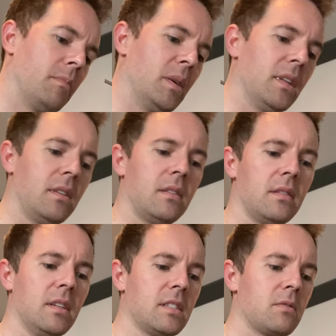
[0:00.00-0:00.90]
but
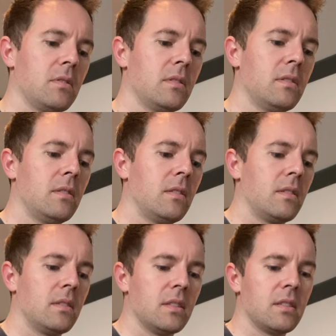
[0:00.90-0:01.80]
this one
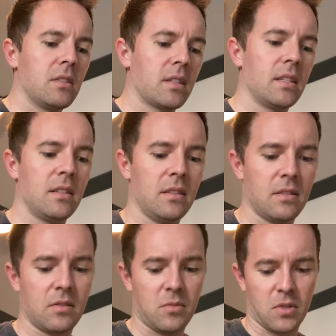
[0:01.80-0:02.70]
is looking a
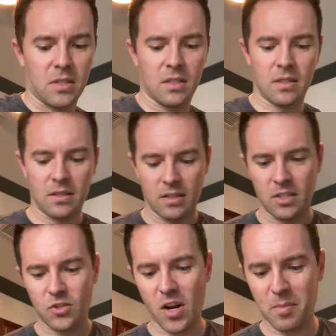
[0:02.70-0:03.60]
little more
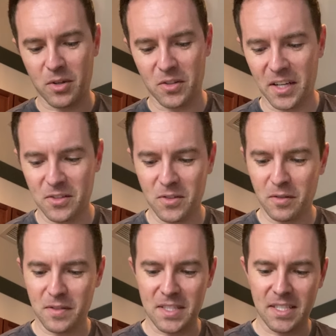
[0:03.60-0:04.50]
tropical, and I don't know
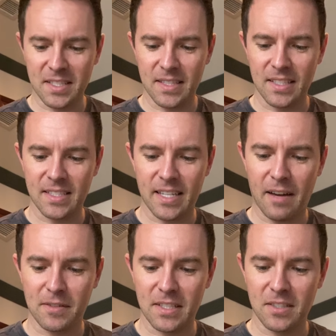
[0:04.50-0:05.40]
if it's because of these
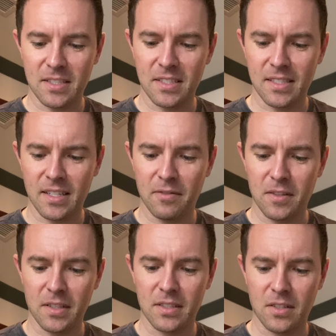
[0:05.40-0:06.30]
daffodils, because they
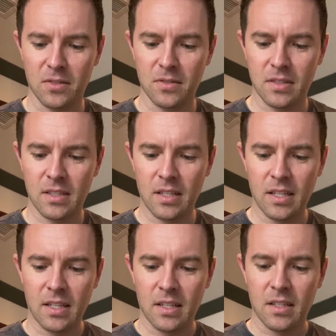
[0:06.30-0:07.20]
definitely don't
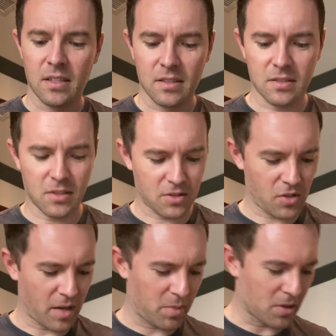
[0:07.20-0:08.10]
look
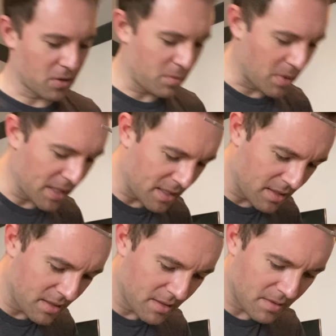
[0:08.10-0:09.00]
tropical, but
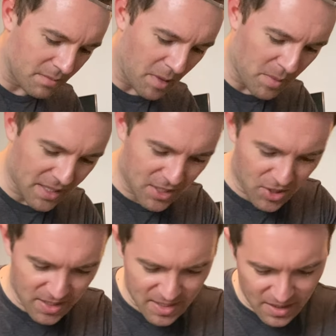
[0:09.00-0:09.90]
maybe it's
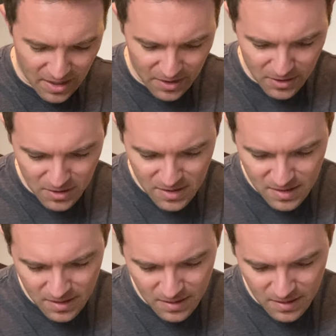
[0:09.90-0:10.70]
just the colors.